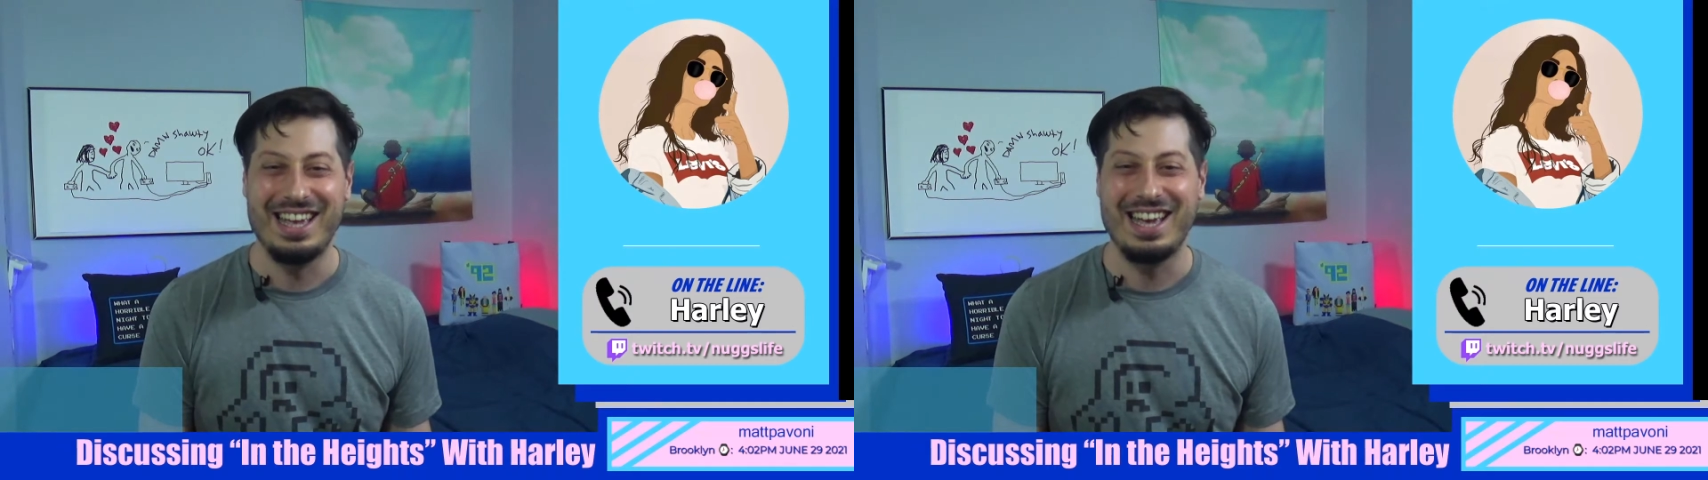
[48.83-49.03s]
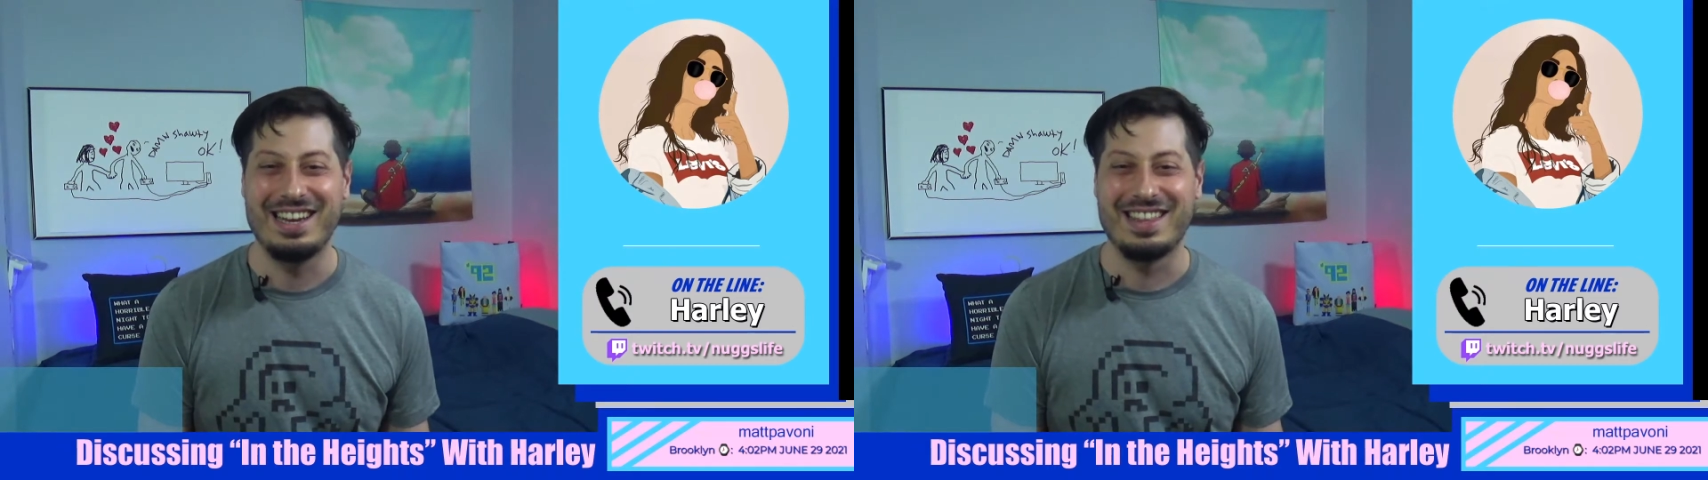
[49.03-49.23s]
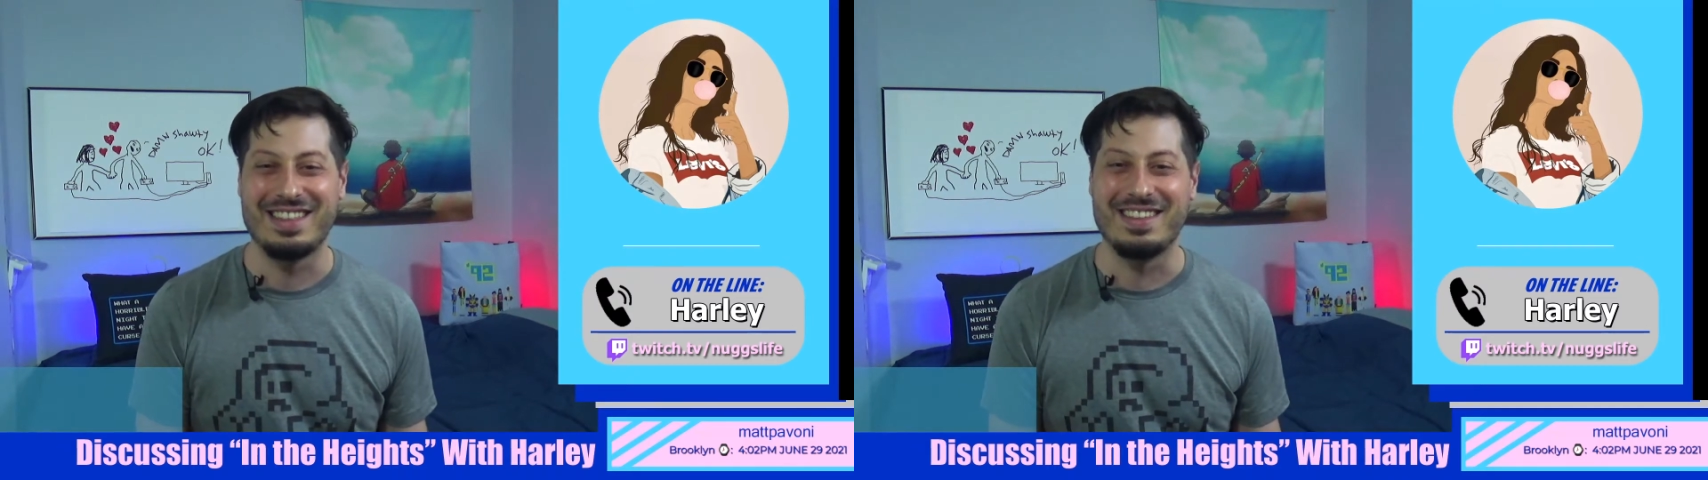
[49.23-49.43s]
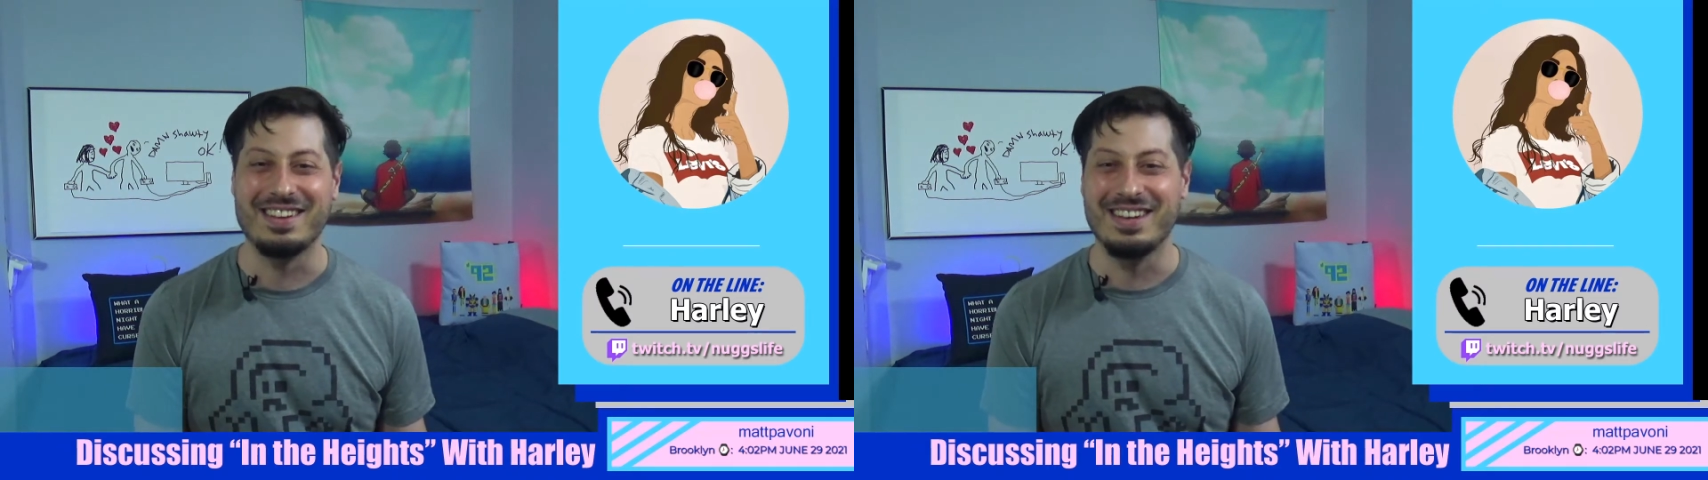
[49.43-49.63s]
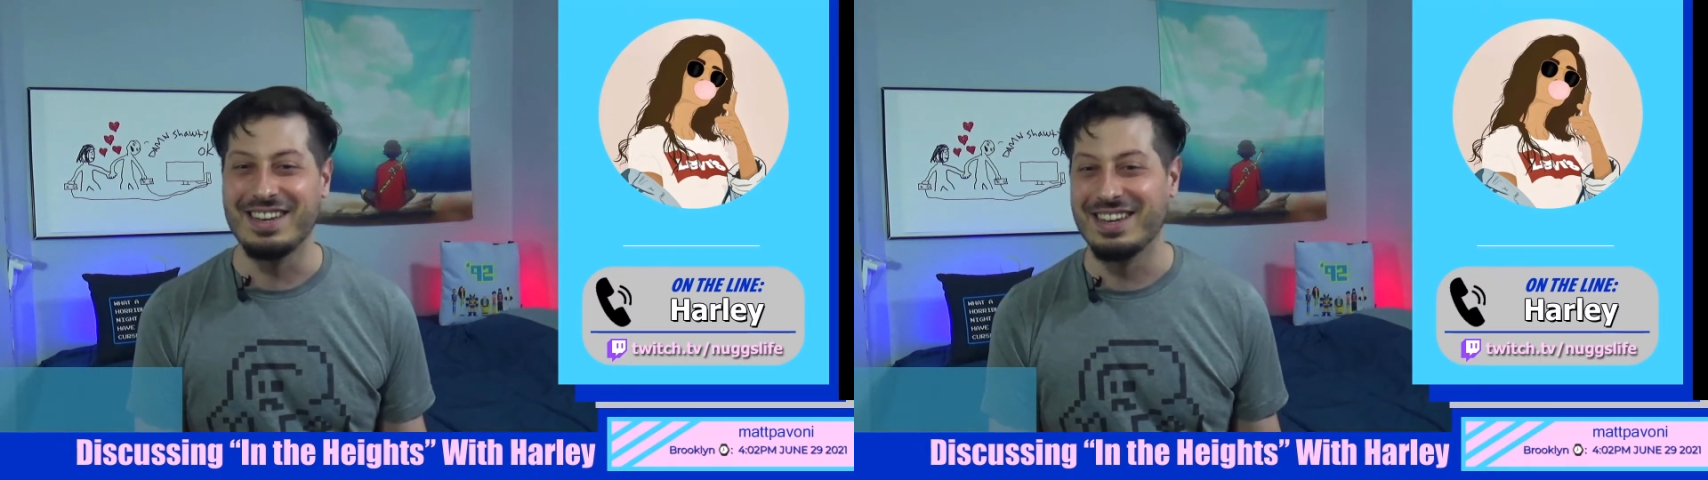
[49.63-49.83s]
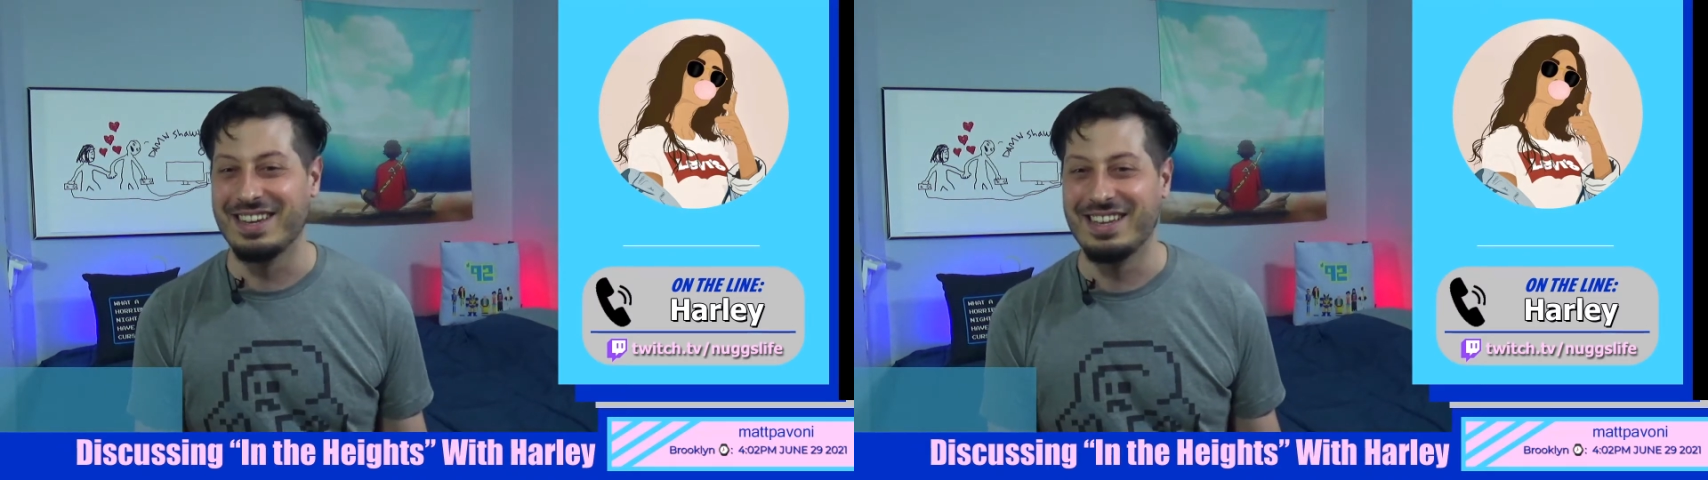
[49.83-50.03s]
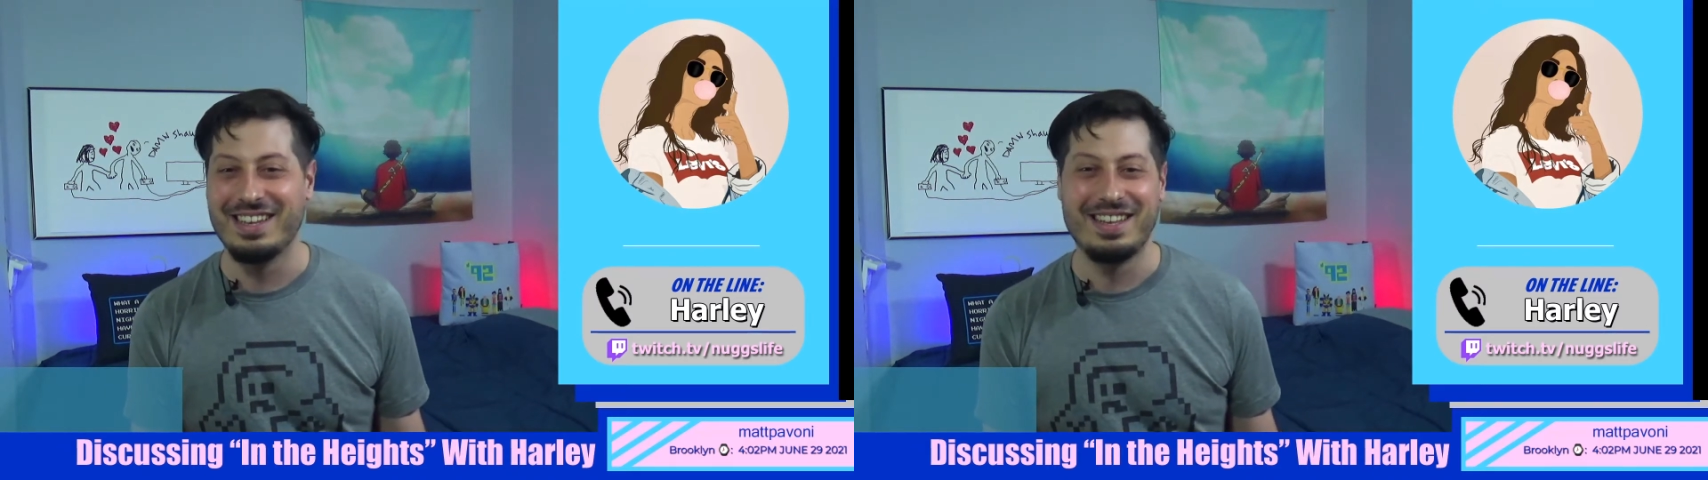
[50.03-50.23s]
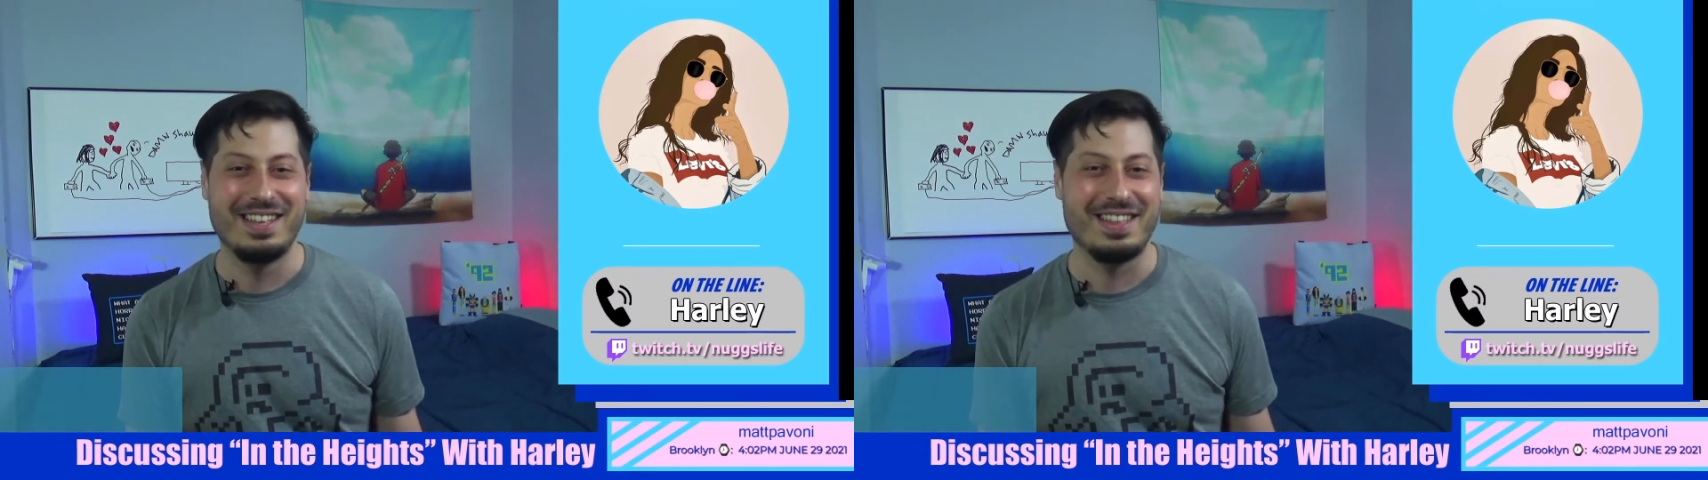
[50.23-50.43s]
it's good.
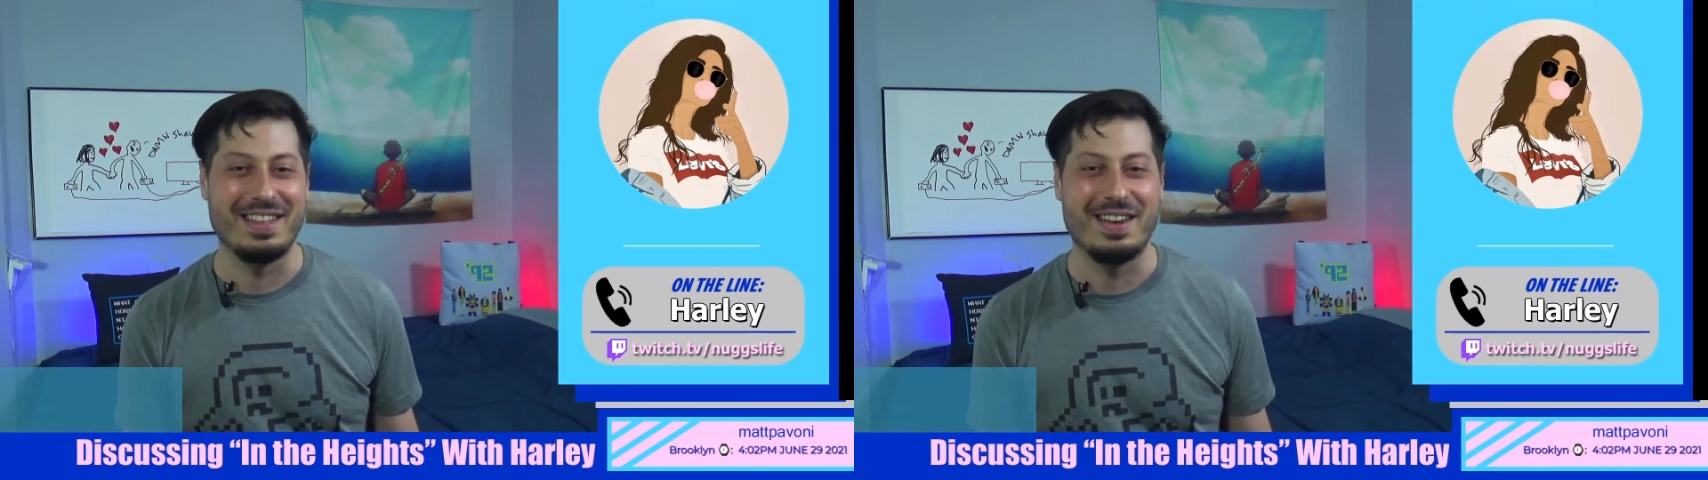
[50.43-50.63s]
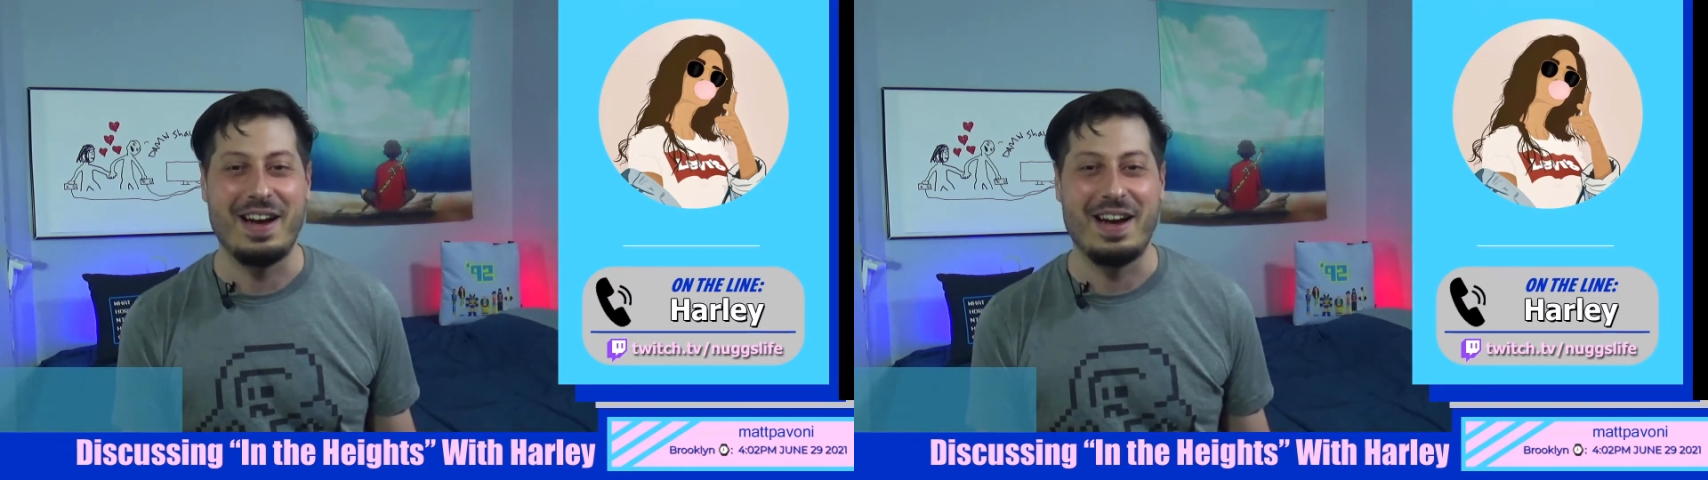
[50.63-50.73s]
So